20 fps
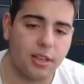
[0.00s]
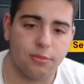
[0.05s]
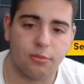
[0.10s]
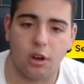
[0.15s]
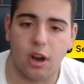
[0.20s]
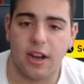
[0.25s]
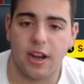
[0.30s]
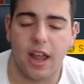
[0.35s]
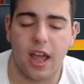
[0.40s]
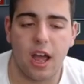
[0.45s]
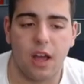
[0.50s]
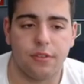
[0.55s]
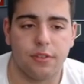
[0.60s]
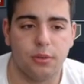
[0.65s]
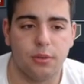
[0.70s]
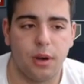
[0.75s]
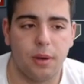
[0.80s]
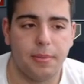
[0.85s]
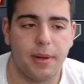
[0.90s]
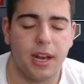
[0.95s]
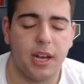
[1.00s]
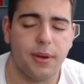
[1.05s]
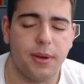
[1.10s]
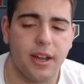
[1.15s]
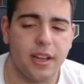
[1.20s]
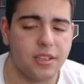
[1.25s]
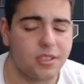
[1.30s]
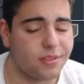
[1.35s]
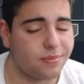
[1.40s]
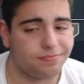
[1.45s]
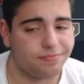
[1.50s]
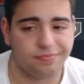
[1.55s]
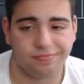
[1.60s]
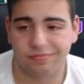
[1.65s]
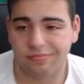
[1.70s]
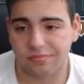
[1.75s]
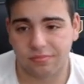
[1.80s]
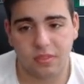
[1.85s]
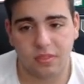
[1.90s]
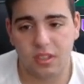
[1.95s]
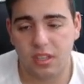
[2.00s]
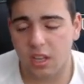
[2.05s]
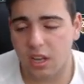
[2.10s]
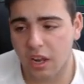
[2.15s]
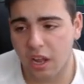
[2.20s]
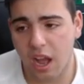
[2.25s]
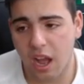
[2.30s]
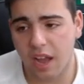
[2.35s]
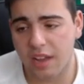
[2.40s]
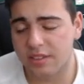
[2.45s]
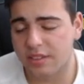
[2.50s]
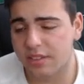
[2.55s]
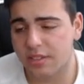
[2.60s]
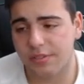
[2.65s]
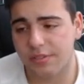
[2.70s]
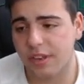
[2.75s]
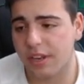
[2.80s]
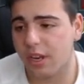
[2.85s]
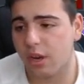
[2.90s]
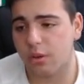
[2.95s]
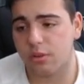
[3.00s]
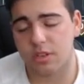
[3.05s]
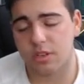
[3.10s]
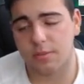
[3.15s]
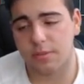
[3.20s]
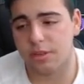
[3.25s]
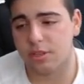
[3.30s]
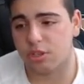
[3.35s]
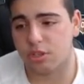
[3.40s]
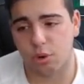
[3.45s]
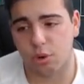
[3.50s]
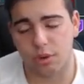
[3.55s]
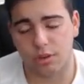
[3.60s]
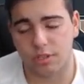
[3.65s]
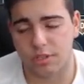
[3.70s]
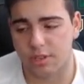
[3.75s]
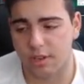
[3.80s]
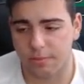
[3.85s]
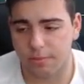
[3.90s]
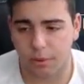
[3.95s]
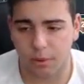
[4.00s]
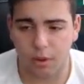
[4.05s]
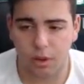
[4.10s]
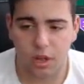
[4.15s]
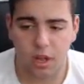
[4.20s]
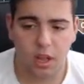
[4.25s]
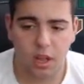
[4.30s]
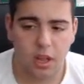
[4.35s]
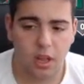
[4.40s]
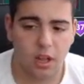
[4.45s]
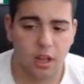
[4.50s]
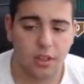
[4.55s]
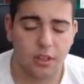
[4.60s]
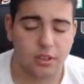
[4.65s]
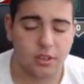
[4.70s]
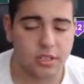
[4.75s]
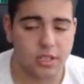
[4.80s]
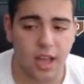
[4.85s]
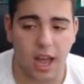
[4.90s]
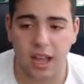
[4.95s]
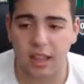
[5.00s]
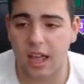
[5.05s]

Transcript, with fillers: them right now if you want. But anyways, guys, this video is going to be short and simple. There's not a